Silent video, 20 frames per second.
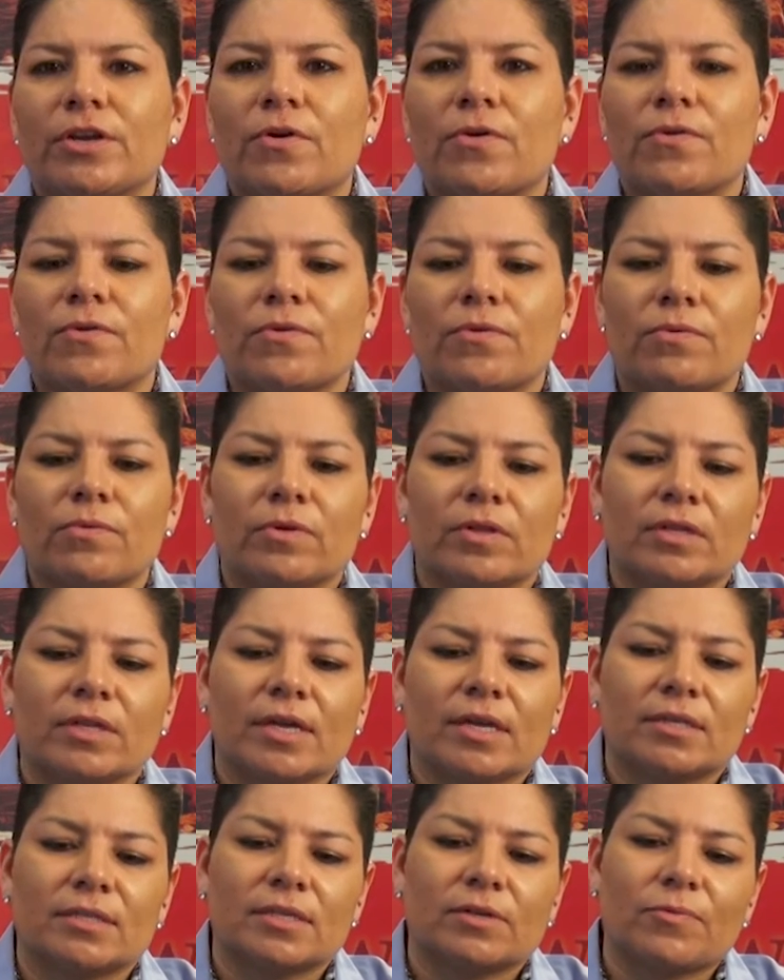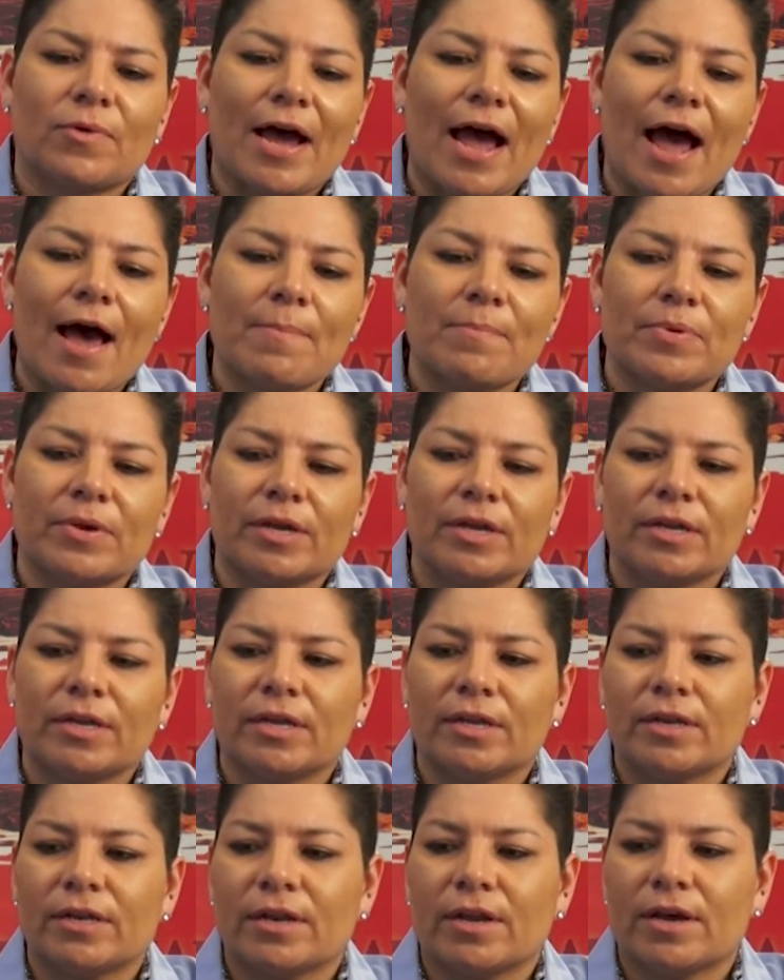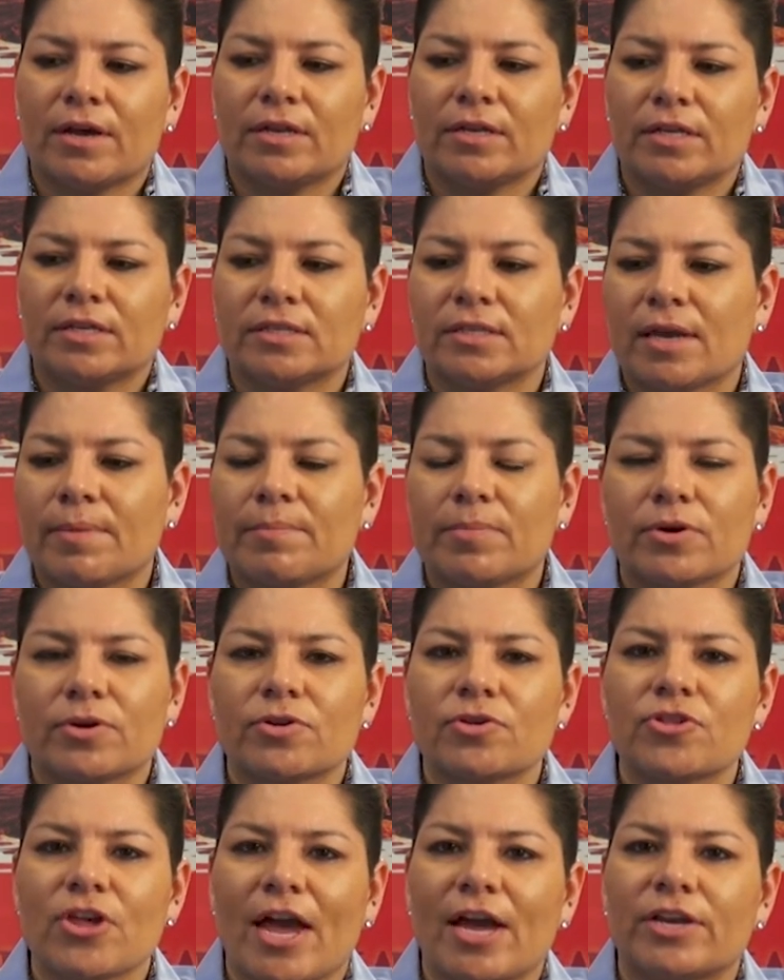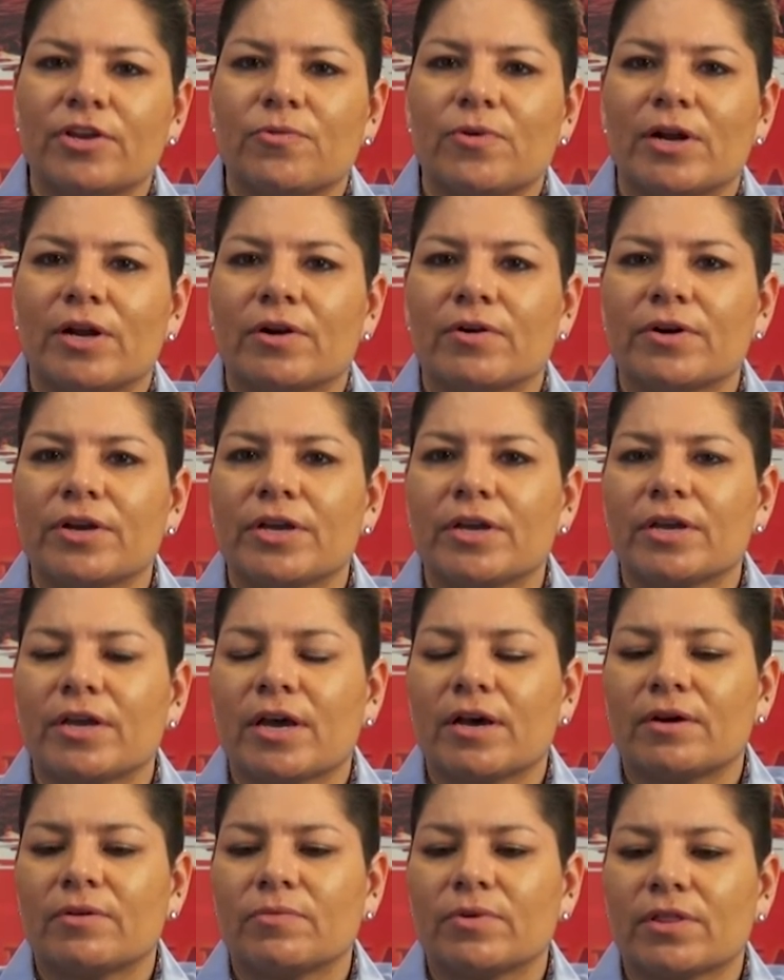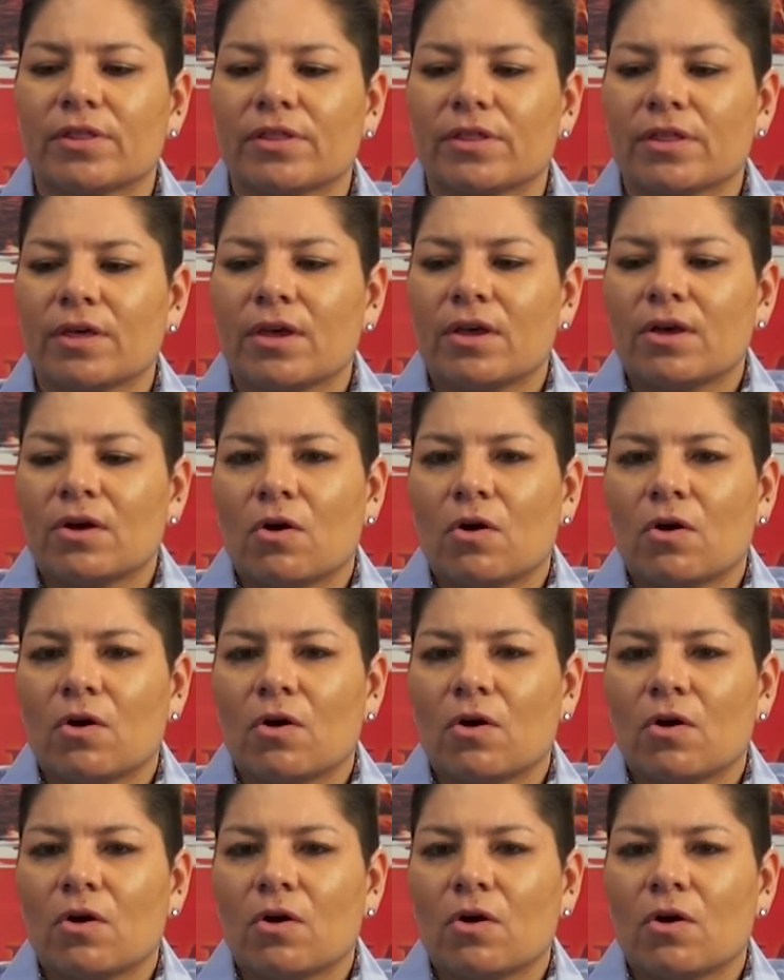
know, like I said, what happened in December, January with